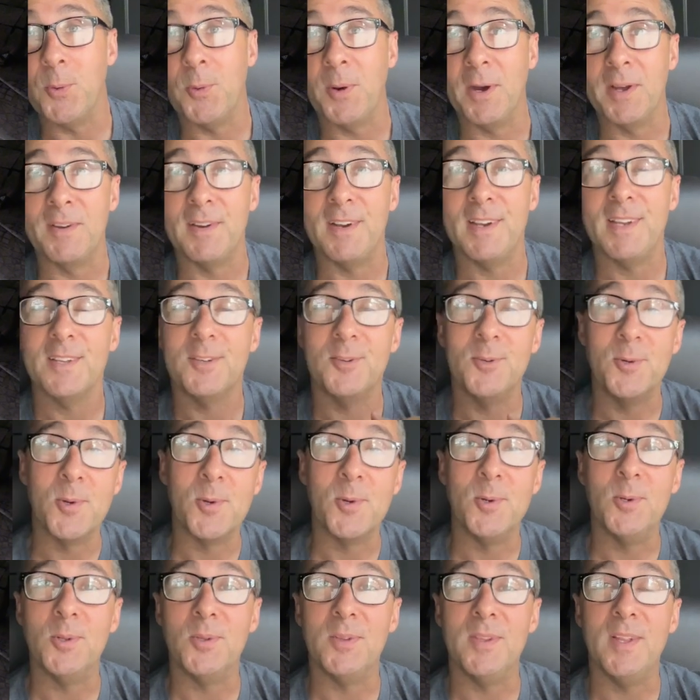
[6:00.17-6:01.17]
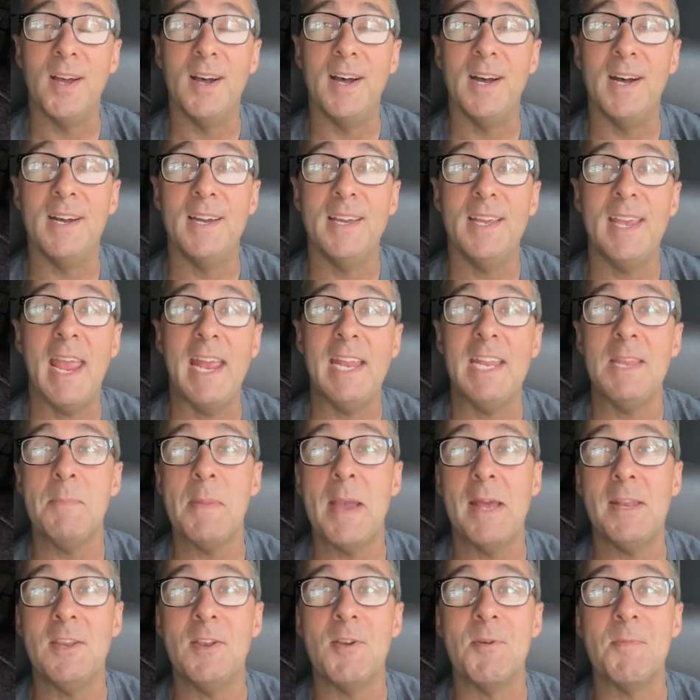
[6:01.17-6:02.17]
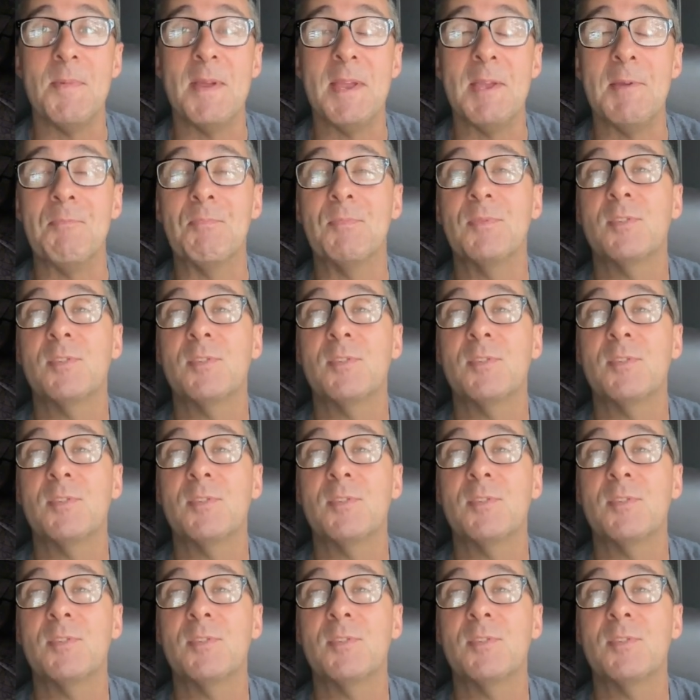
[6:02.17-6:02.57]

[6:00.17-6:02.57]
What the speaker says: one, right? Googled Handyman near me.